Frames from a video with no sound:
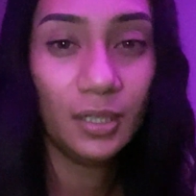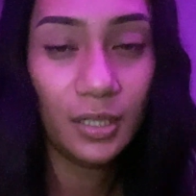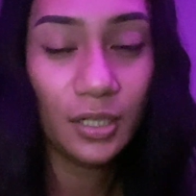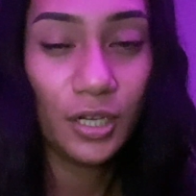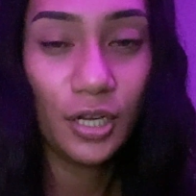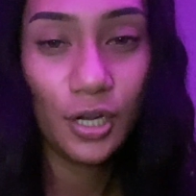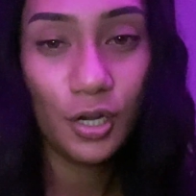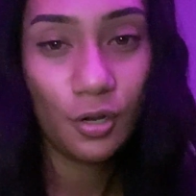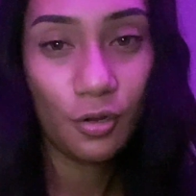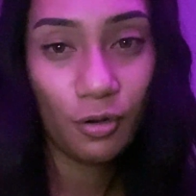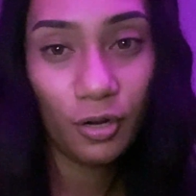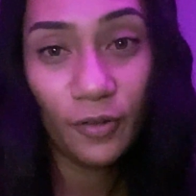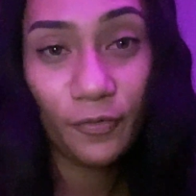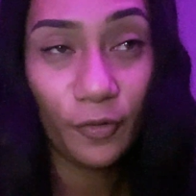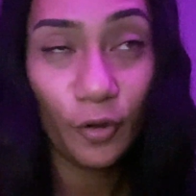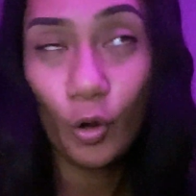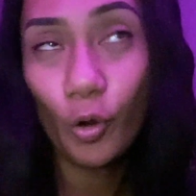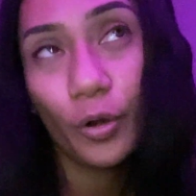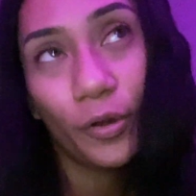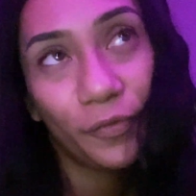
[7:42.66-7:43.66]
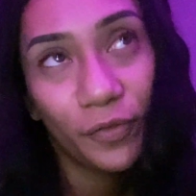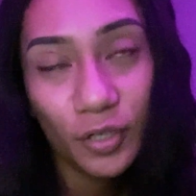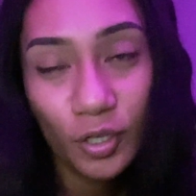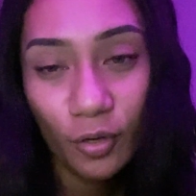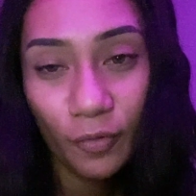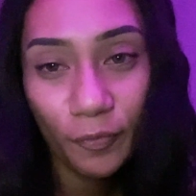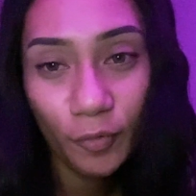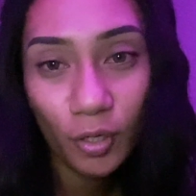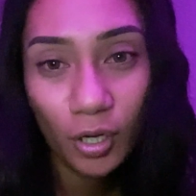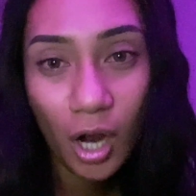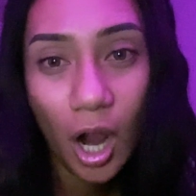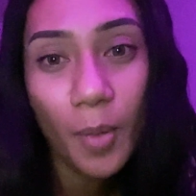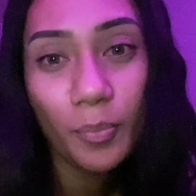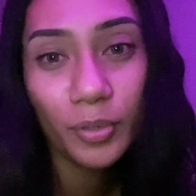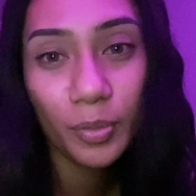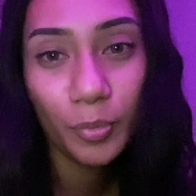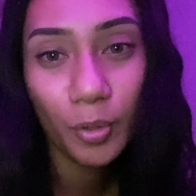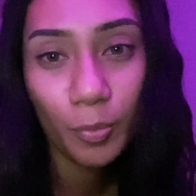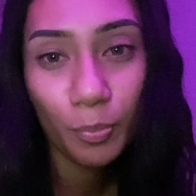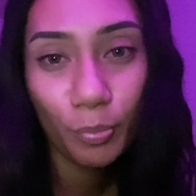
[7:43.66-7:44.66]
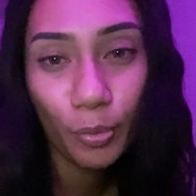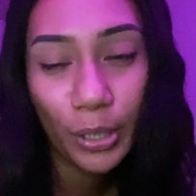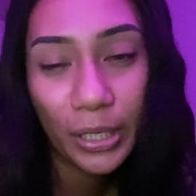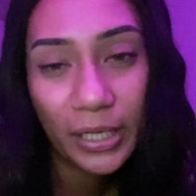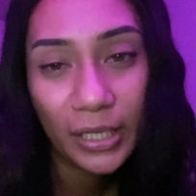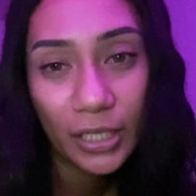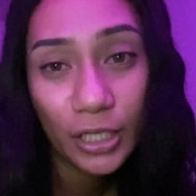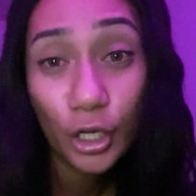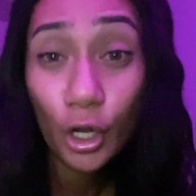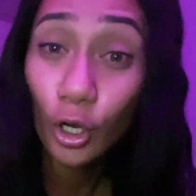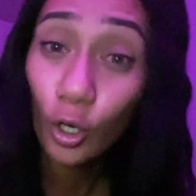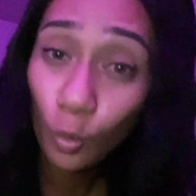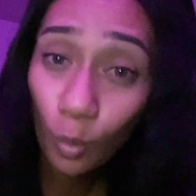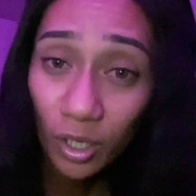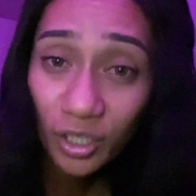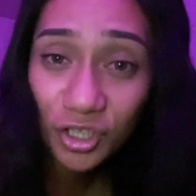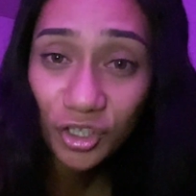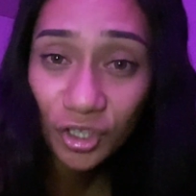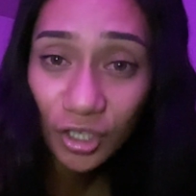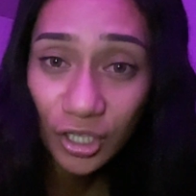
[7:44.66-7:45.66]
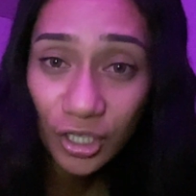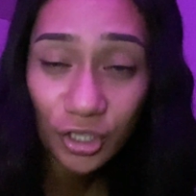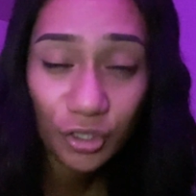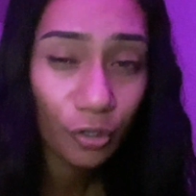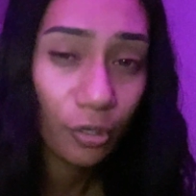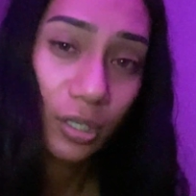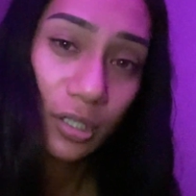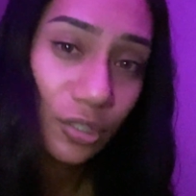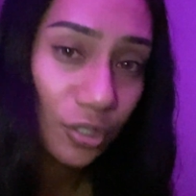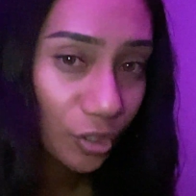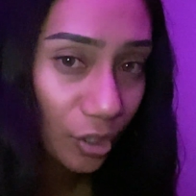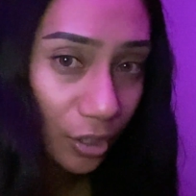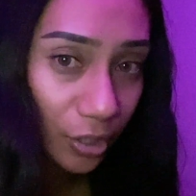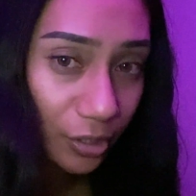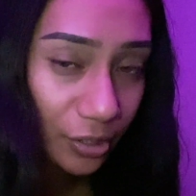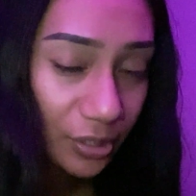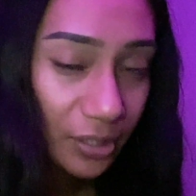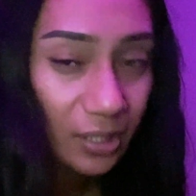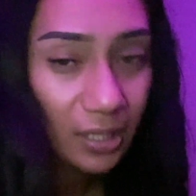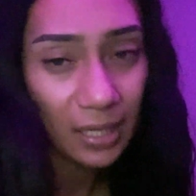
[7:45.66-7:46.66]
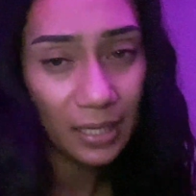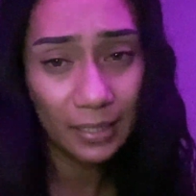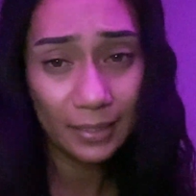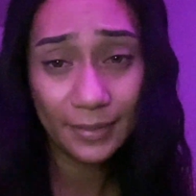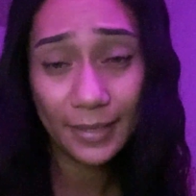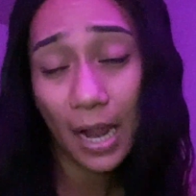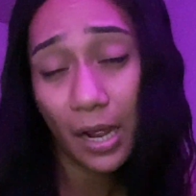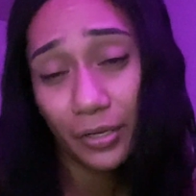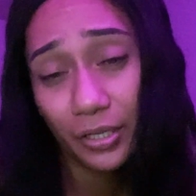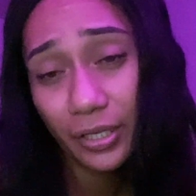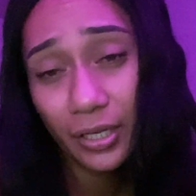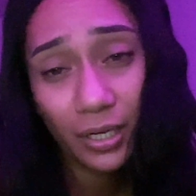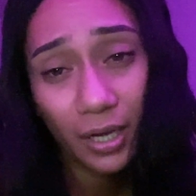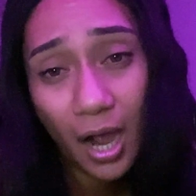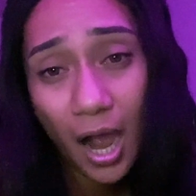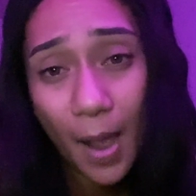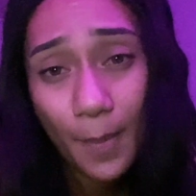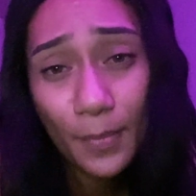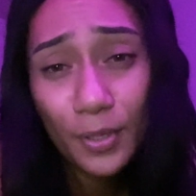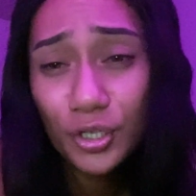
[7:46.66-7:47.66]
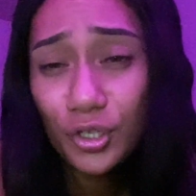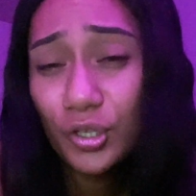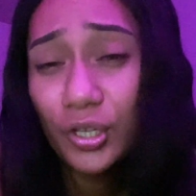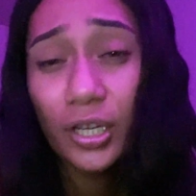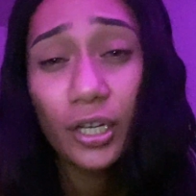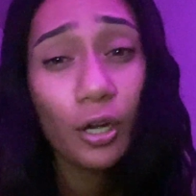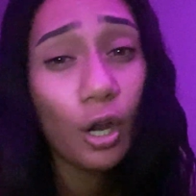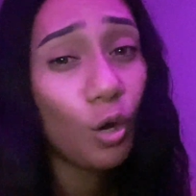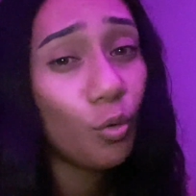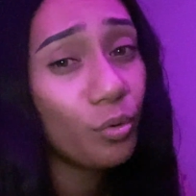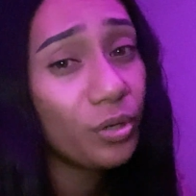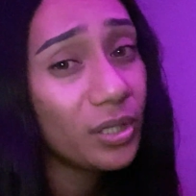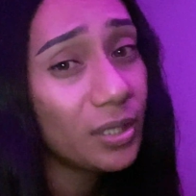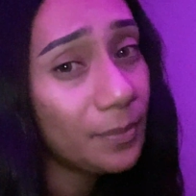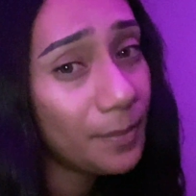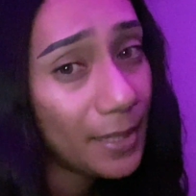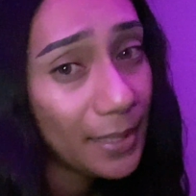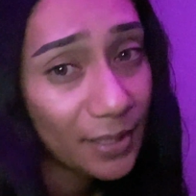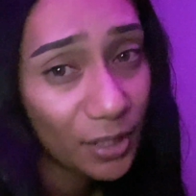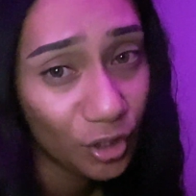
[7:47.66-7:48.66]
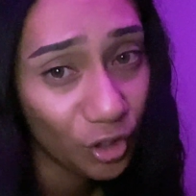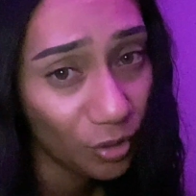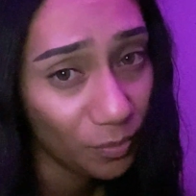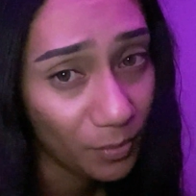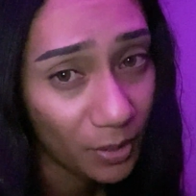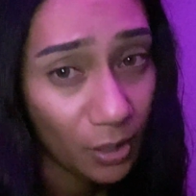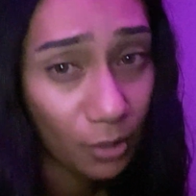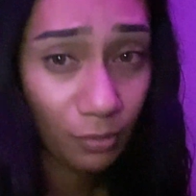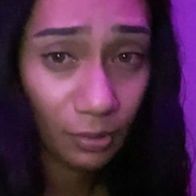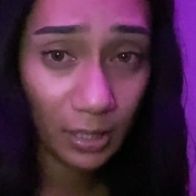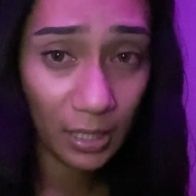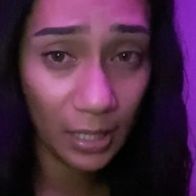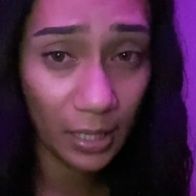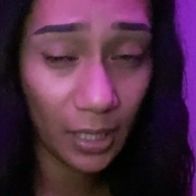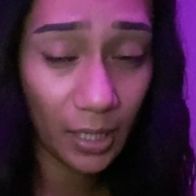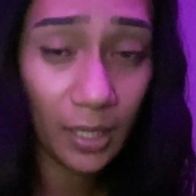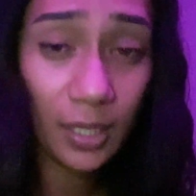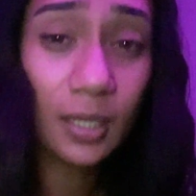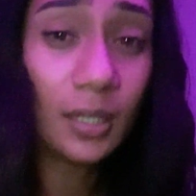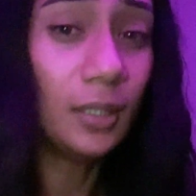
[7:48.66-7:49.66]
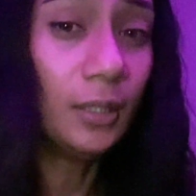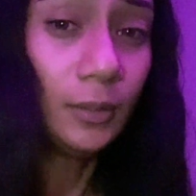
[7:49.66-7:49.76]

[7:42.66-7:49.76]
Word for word: you know if, or if you don't feel comfortable putting your questions or concerns down in the comments you can always message me okay